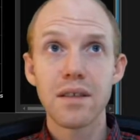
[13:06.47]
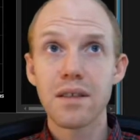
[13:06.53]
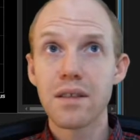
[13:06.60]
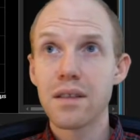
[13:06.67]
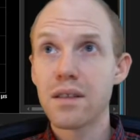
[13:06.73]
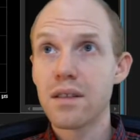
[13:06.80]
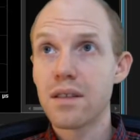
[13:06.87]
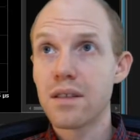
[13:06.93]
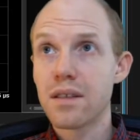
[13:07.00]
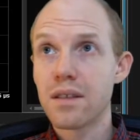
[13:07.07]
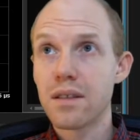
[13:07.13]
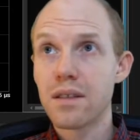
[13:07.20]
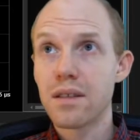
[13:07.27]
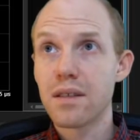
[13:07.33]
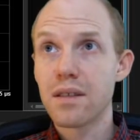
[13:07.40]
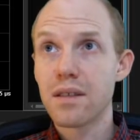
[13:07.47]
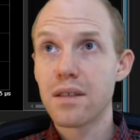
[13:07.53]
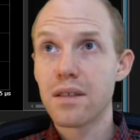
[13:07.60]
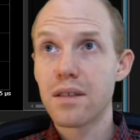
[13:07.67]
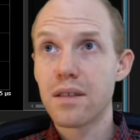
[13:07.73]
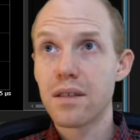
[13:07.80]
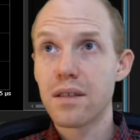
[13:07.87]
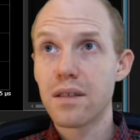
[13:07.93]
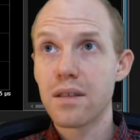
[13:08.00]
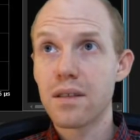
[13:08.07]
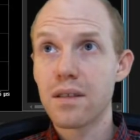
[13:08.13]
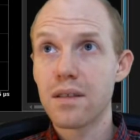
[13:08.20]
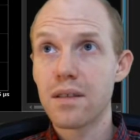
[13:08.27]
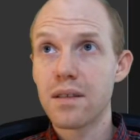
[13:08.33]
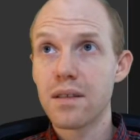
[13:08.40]

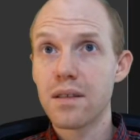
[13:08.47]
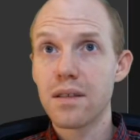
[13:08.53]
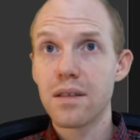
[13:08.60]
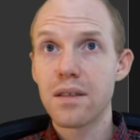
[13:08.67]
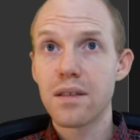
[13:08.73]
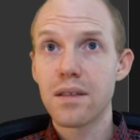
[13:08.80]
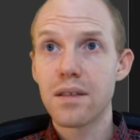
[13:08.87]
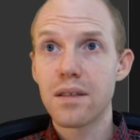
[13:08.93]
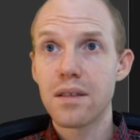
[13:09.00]
[no speech]